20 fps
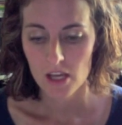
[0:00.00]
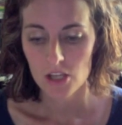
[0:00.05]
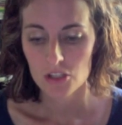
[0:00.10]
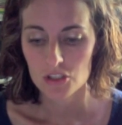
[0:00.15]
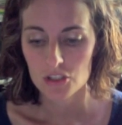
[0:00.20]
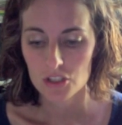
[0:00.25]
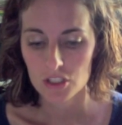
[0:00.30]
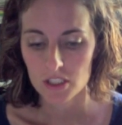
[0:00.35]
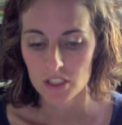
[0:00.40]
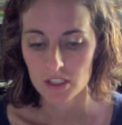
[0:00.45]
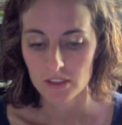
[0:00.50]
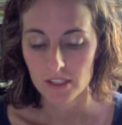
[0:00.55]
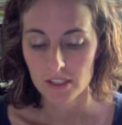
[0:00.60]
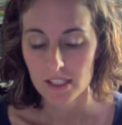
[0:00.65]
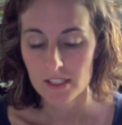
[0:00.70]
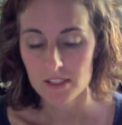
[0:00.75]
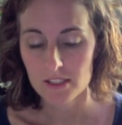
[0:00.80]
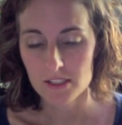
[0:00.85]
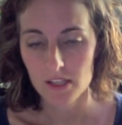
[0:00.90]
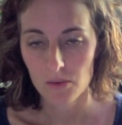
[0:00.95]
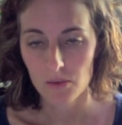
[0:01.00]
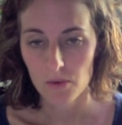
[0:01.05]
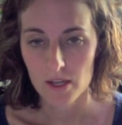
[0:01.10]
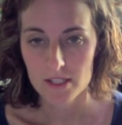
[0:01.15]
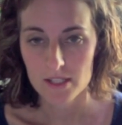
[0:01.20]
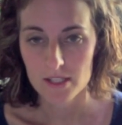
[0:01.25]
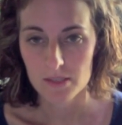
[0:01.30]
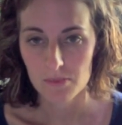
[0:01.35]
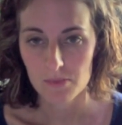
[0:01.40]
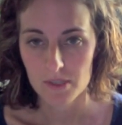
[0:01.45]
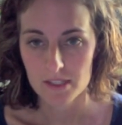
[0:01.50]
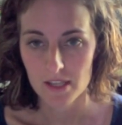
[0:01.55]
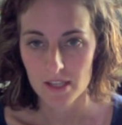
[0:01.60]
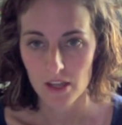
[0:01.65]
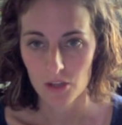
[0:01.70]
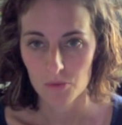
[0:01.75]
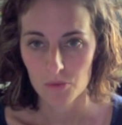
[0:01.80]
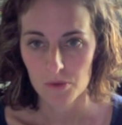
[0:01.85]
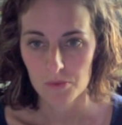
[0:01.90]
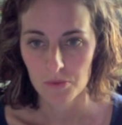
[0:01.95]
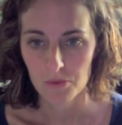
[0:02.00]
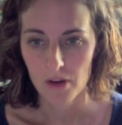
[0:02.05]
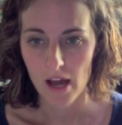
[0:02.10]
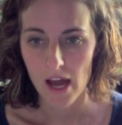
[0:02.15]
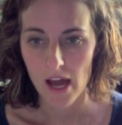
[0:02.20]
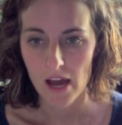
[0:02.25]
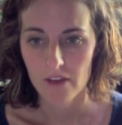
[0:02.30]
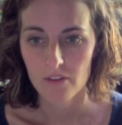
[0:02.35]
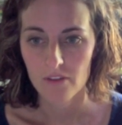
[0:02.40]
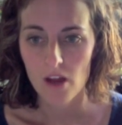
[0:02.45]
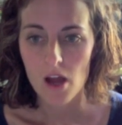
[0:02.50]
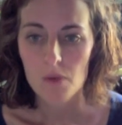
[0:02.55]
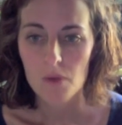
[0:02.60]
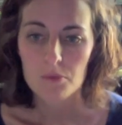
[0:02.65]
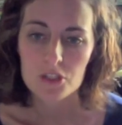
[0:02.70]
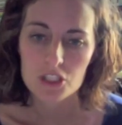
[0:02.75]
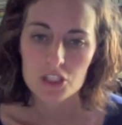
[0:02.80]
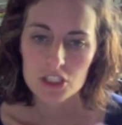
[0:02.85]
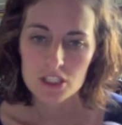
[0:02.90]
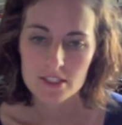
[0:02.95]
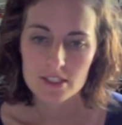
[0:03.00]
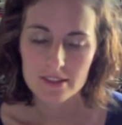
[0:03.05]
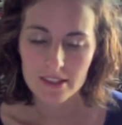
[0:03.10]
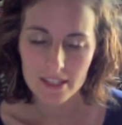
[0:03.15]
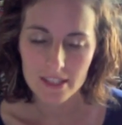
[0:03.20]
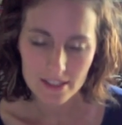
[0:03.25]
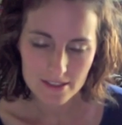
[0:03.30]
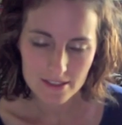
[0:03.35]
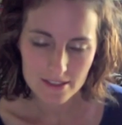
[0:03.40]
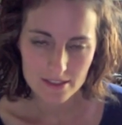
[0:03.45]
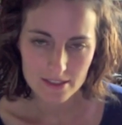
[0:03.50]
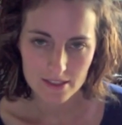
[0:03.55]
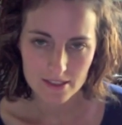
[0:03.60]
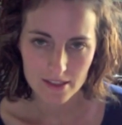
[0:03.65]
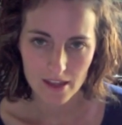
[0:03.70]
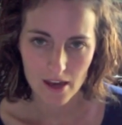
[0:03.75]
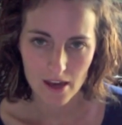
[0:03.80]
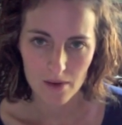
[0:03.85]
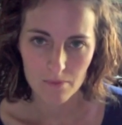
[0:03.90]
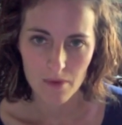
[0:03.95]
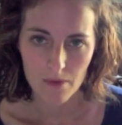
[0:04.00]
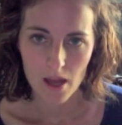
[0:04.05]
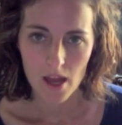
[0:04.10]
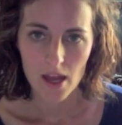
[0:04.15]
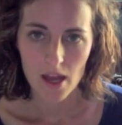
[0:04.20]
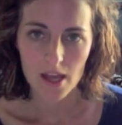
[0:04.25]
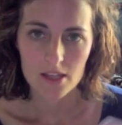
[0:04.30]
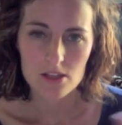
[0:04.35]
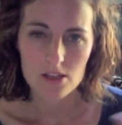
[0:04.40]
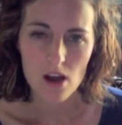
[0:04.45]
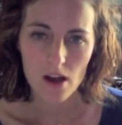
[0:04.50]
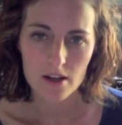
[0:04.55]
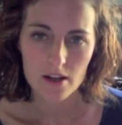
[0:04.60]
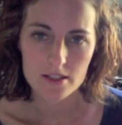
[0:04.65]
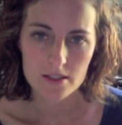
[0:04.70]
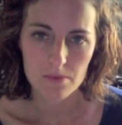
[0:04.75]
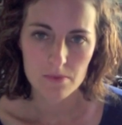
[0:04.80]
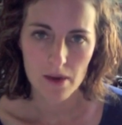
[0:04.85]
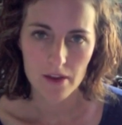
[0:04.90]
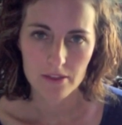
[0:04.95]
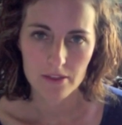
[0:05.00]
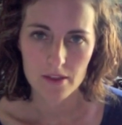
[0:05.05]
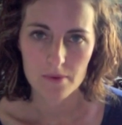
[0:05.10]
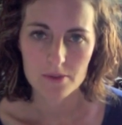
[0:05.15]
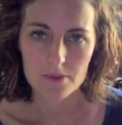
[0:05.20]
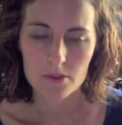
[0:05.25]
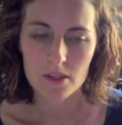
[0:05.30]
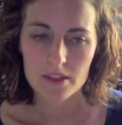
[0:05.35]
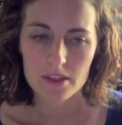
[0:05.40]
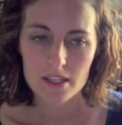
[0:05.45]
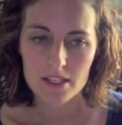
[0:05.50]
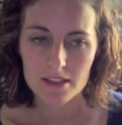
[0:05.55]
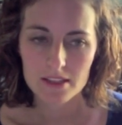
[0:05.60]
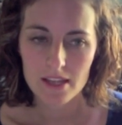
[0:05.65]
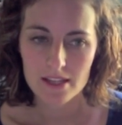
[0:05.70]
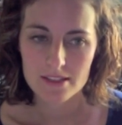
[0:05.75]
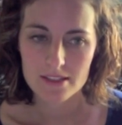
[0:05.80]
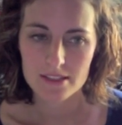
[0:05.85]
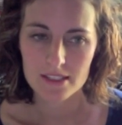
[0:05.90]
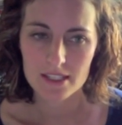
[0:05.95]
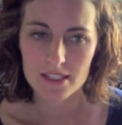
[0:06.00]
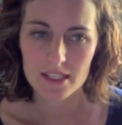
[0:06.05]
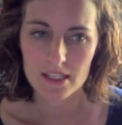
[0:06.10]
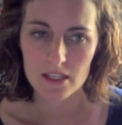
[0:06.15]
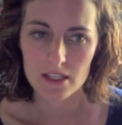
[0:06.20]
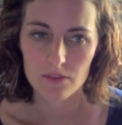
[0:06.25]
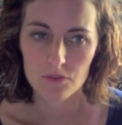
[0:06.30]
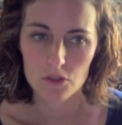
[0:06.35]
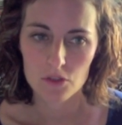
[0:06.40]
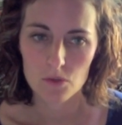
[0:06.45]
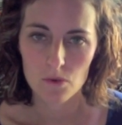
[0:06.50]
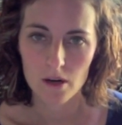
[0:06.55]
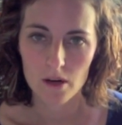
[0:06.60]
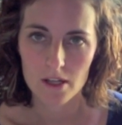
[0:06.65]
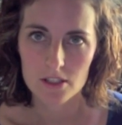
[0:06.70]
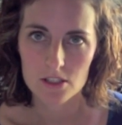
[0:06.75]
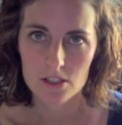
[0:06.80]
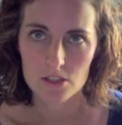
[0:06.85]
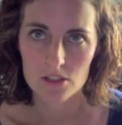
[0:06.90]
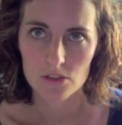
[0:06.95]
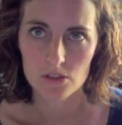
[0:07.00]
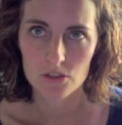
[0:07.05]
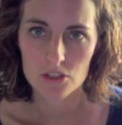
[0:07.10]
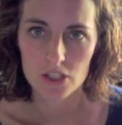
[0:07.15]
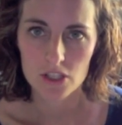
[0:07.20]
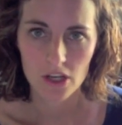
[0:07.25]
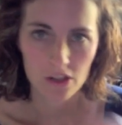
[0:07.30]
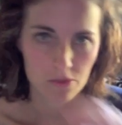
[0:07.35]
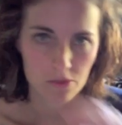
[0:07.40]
she links to recipes that other people have. But she just links to them and talks about them. So I think that's the key if you want to share other